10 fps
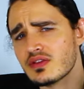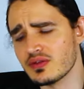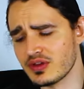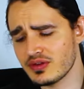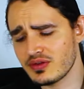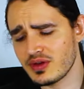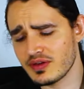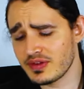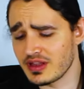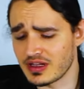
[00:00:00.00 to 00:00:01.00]
So here you
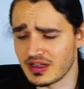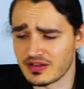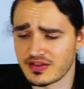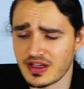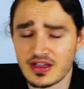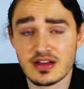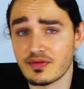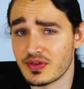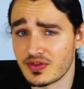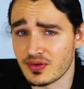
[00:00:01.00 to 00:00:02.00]
have it, the Klarstein
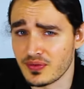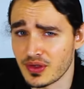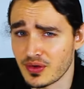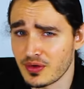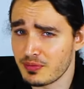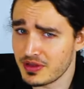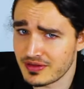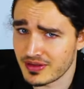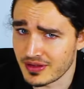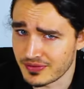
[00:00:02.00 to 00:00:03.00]
Vesuvio
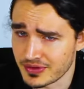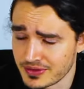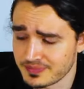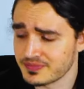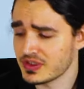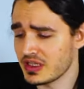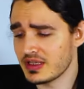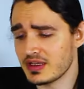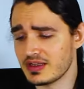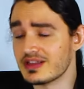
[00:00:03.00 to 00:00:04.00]
pizza oven.
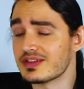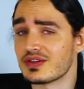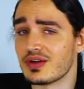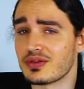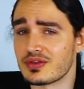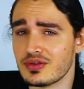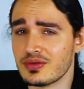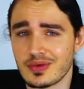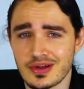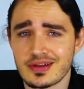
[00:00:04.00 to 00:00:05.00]
Let's go through
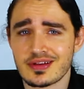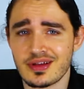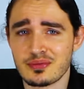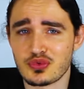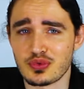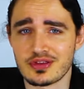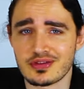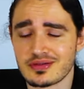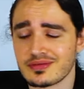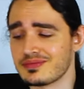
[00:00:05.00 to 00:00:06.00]
what it comes
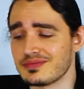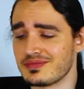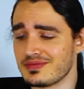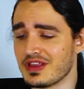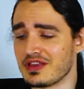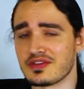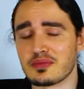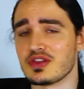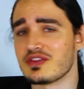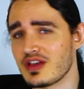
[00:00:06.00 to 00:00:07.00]
with. There's the
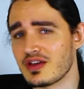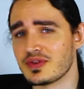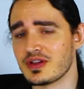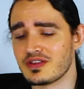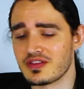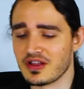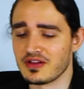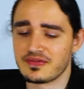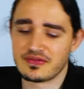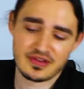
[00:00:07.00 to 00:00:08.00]
pizza oven
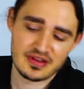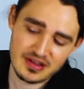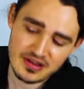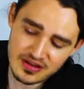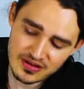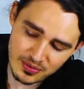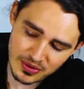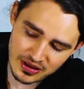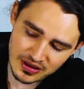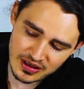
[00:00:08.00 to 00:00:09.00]
itself, as
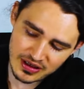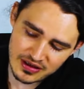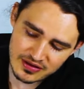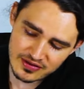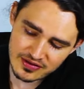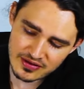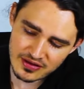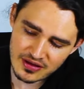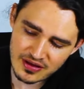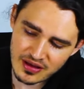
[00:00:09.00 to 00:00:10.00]
well as
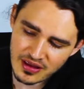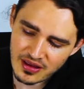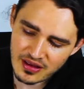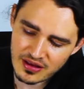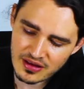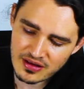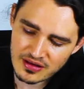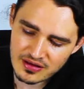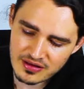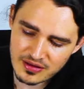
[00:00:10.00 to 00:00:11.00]

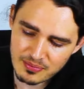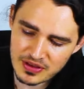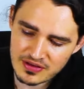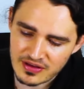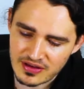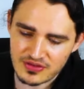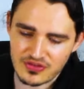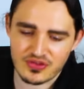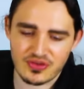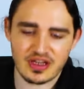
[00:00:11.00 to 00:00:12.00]
a pizza
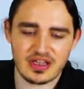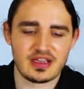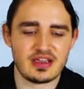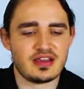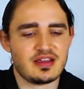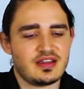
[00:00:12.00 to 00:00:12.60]
tray,